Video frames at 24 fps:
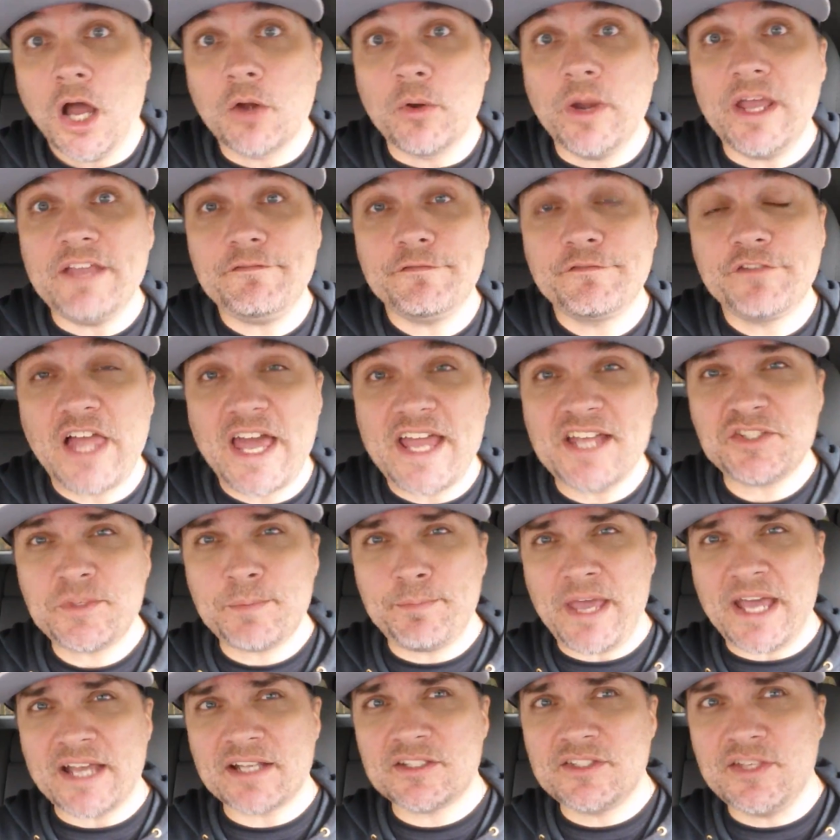All right,
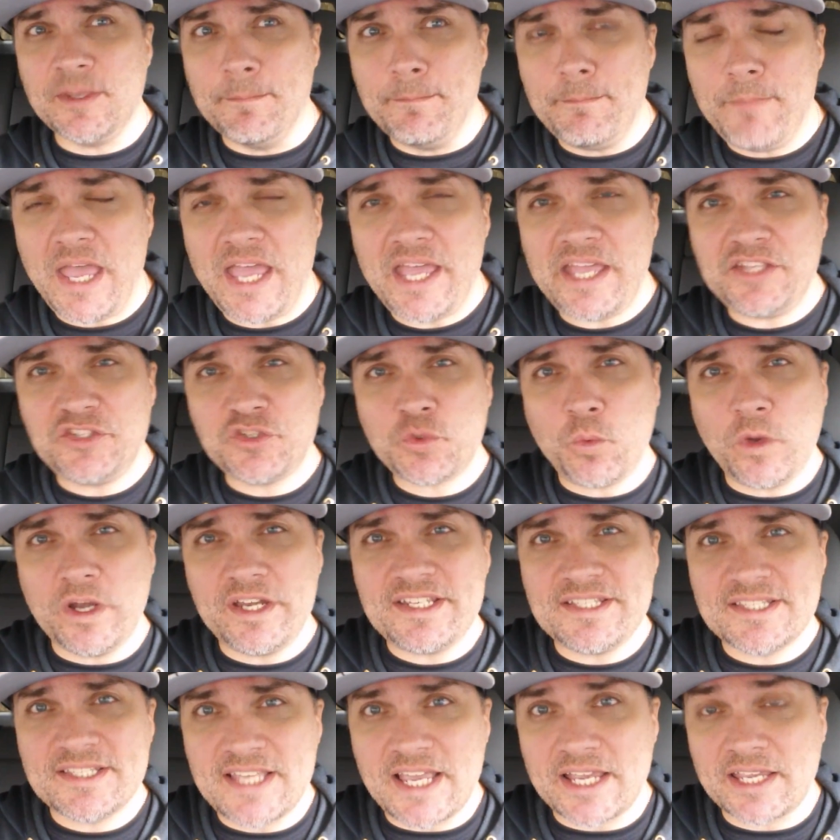flashback to May
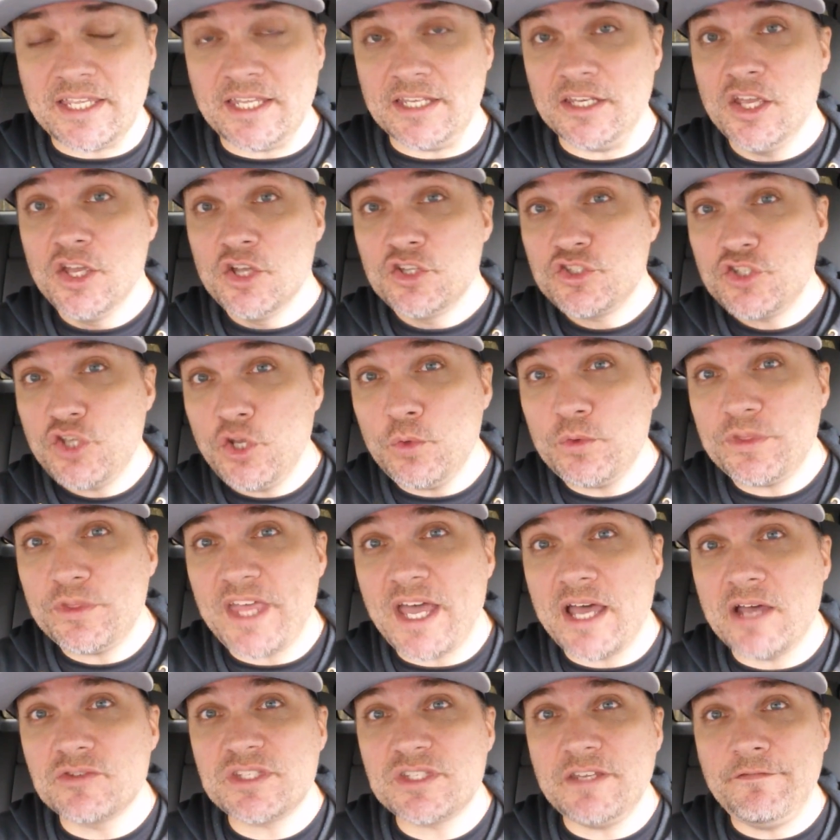twenty-second, two
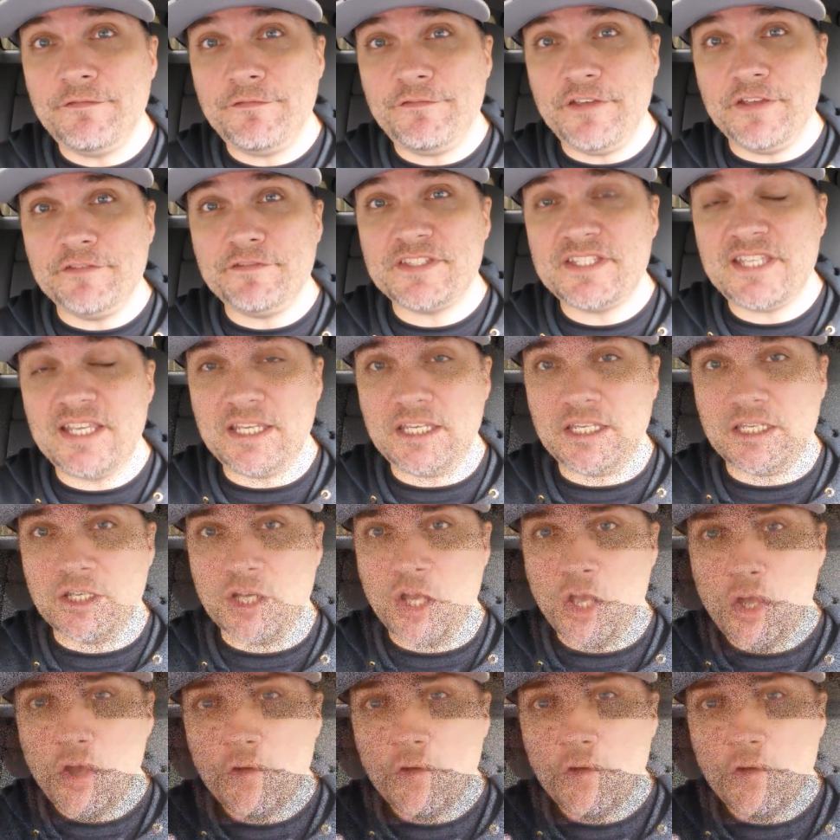thousand fifteen,